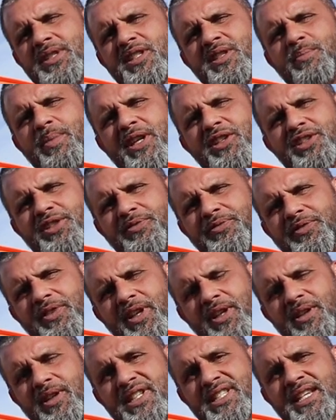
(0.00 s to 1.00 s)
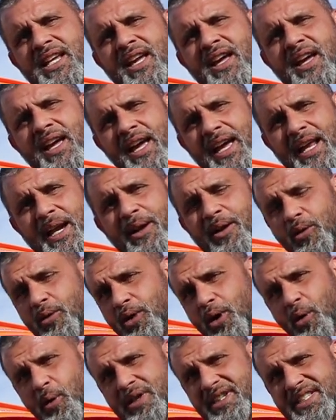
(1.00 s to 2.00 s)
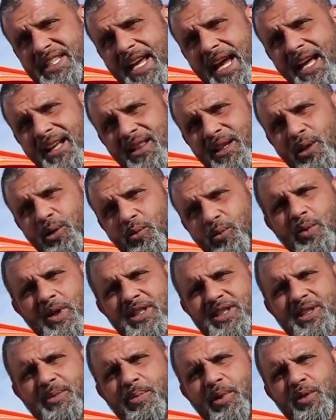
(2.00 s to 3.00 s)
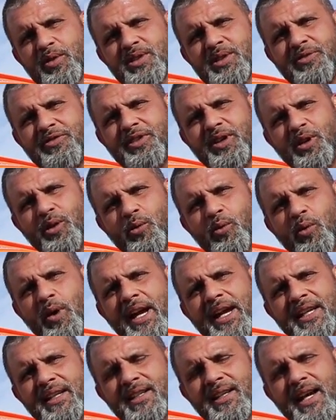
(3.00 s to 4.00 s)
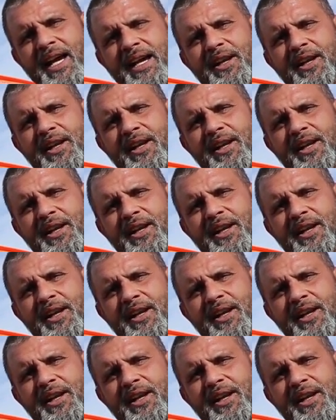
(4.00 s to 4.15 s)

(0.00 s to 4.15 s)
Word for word: suspension feels. And I don't know exactly what's supposed to feel right.